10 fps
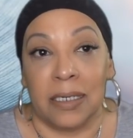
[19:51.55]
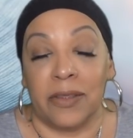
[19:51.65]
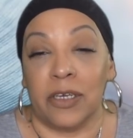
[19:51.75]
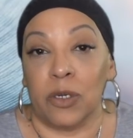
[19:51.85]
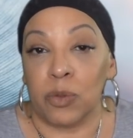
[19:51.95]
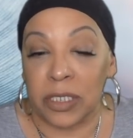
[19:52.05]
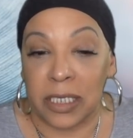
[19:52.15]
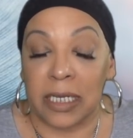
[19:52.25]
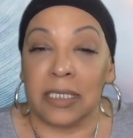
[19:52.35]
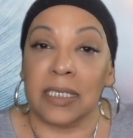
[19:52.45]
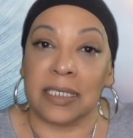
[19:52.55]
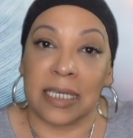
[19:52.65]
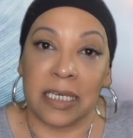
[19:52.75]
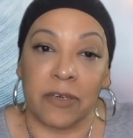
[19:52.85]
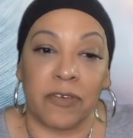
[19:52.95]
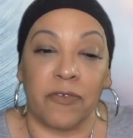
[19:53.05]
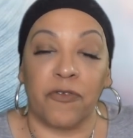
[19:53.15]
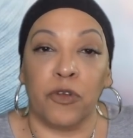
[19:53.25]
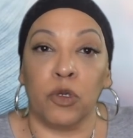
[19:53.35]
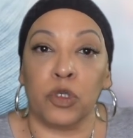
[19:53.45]
They will stay in the state of
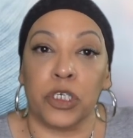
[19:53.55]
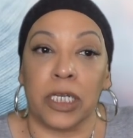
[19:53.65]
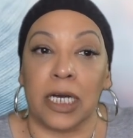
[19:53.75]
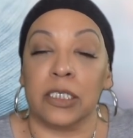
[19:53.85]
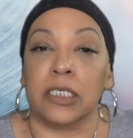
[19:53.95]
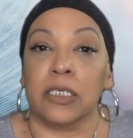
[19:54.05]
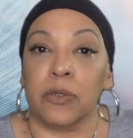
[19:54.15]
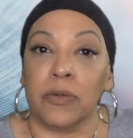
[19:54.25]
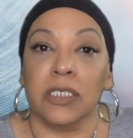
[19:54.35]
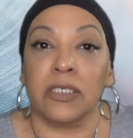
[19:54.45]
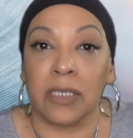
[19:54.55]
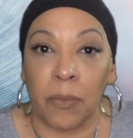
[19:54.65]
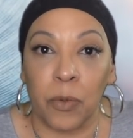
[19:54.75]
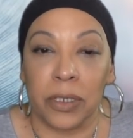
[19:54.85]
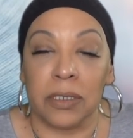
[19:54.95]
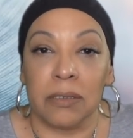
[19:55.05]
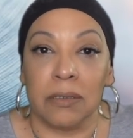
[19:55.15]
confusion until someone